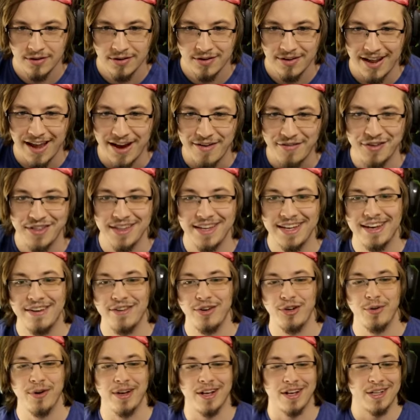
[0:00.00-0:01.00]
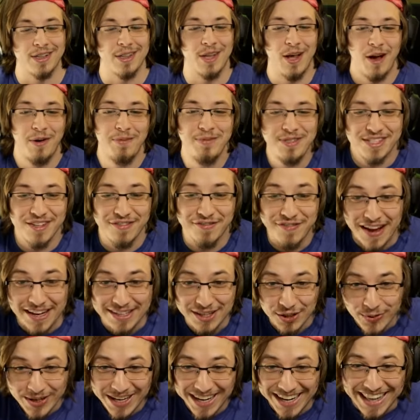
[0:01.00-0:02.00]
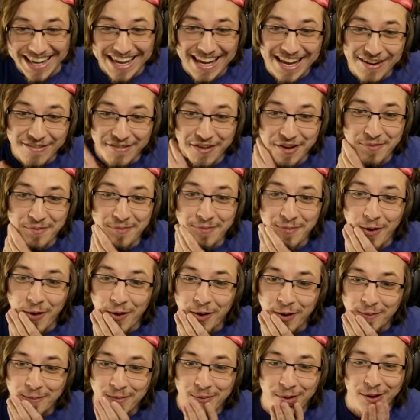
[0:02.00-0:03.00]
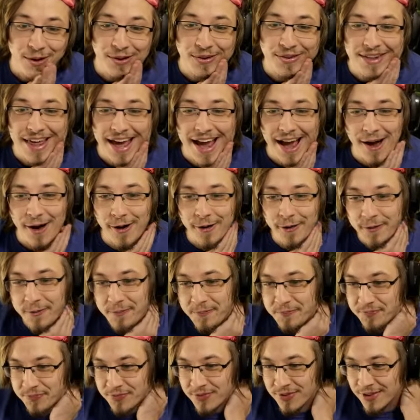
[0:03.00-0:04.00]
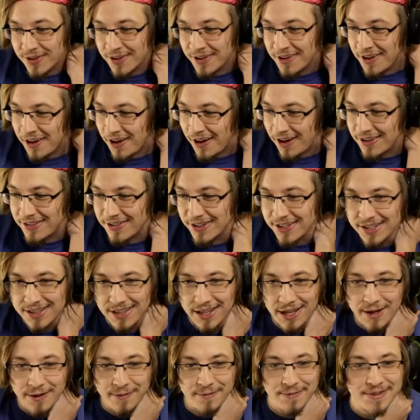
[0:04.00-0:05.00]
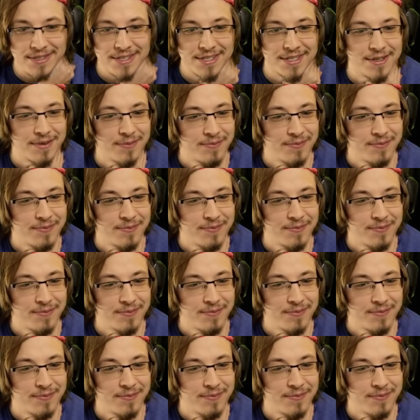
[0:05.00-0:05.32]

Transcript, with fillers: Everything get doing clubs. The fact that we get even more mult now on the clubs.